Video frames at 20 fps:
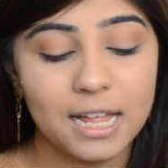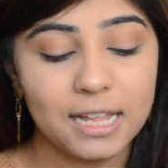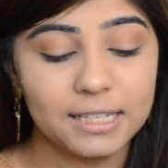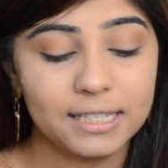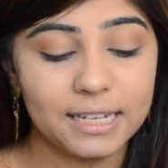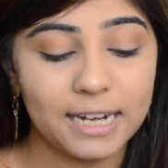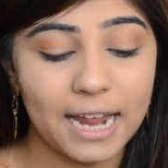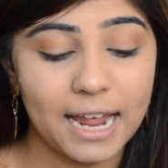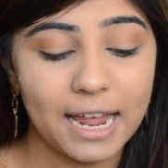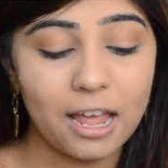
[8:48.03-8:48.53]

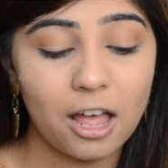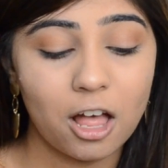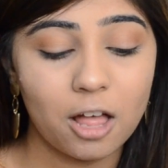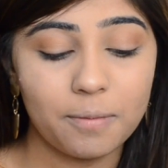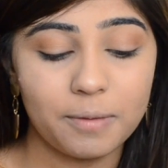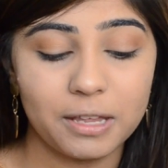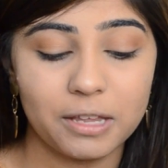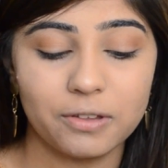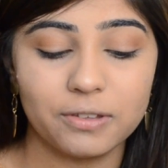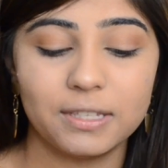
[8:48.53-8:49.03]
Today
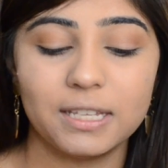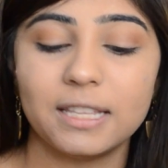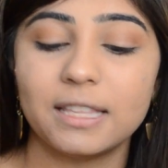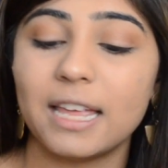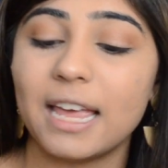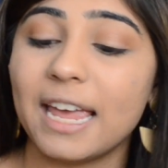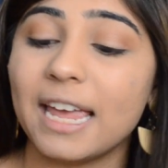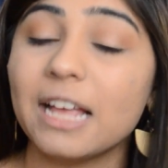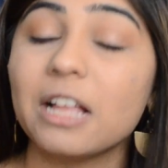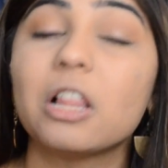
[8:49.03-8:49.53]
I'll be using the
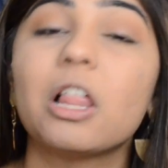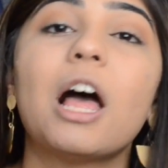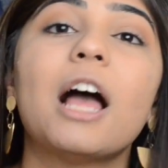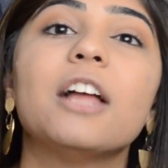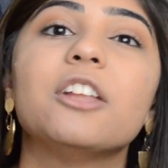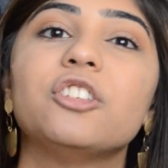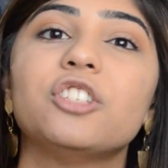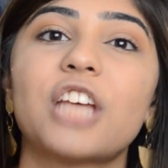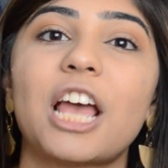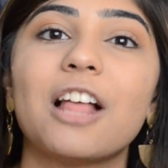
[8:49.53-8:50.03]

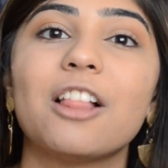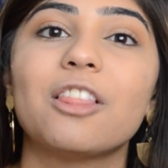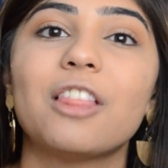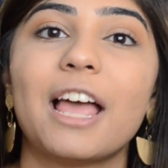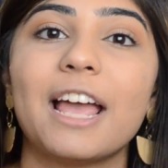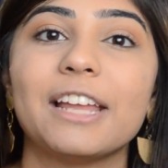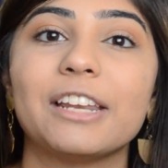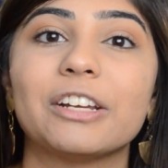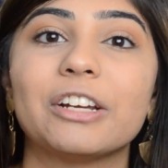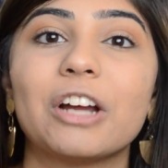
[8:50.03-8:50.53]
Inglot Gel
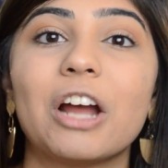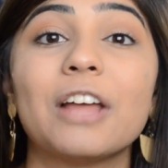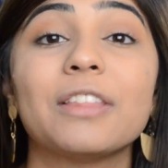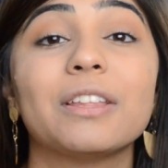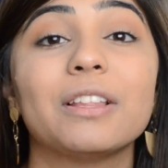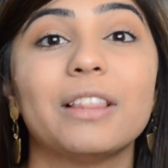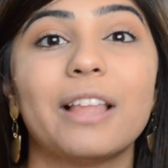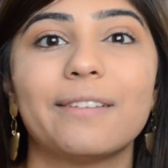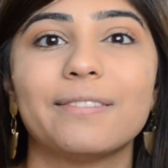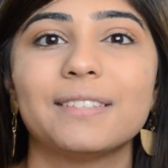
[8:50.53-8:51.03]
Liner on
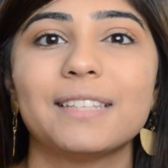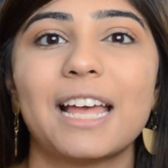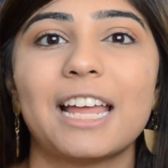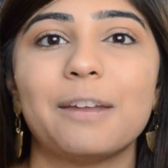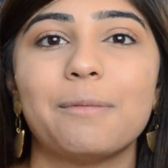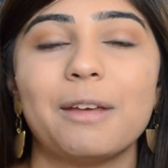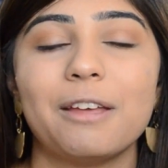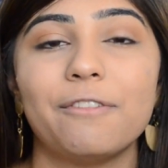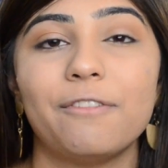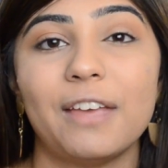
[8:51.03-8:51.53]
the left side
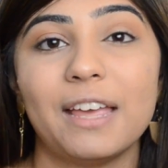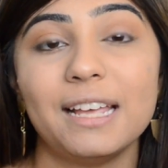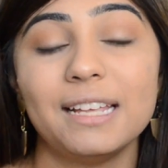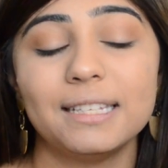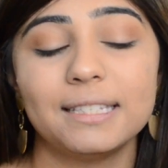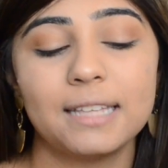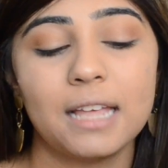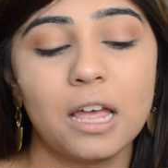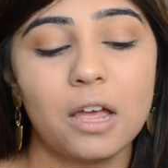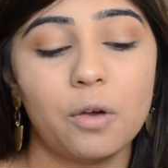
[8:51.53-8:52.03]
of my face
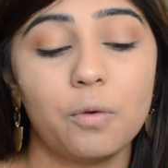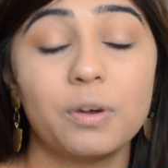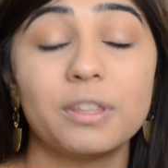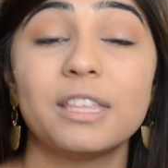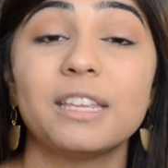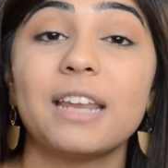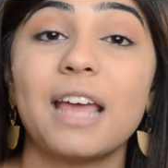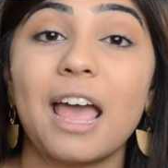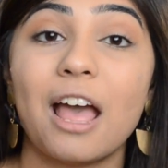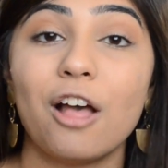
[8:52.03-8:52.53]
with
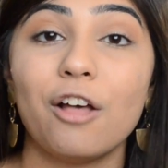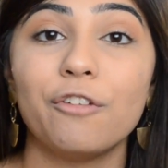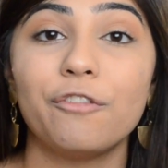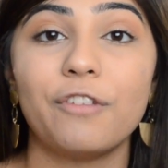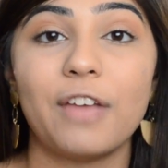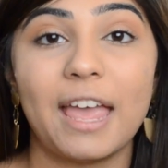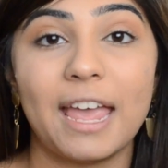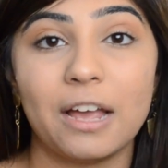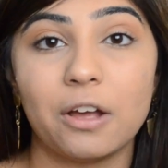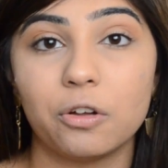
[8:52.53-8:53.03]
an
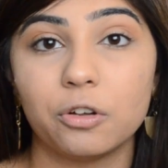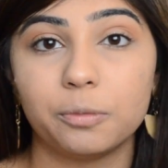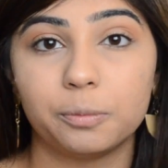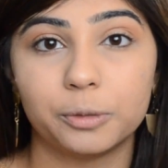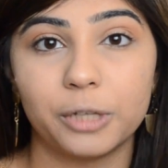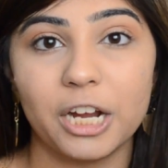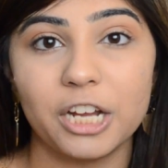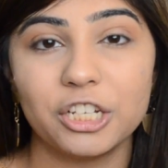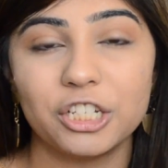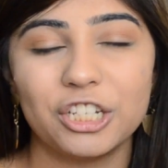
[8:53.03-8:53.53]
e.l.f. angled
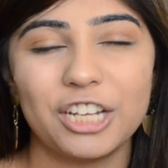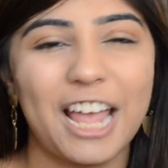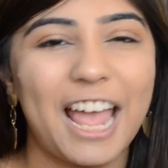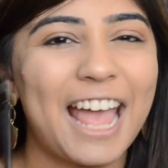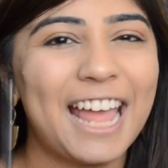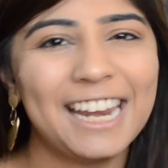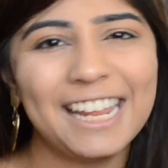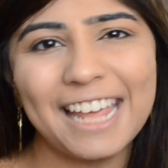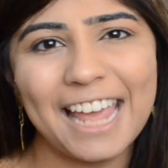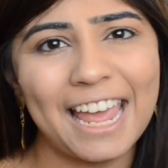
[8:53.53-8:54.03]
brush.
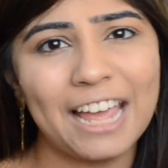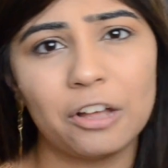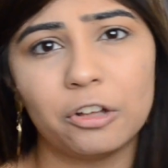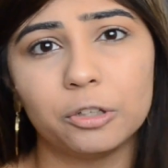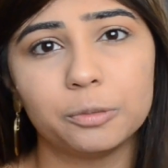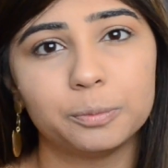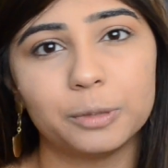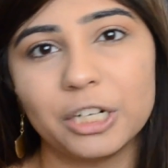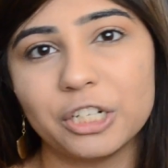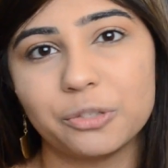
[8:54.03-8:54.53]
Any
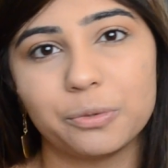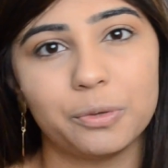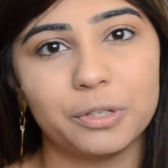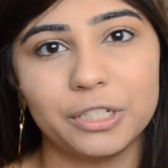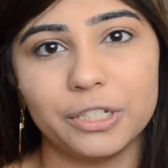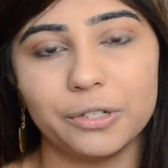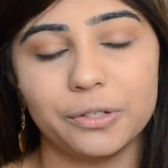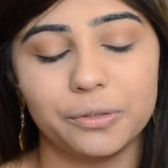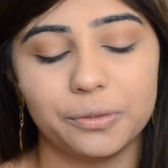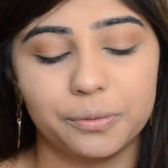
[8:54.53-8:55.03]
angled brush will
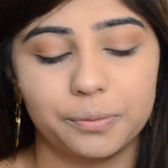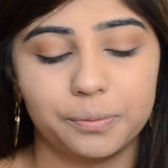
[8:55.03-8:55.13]
do.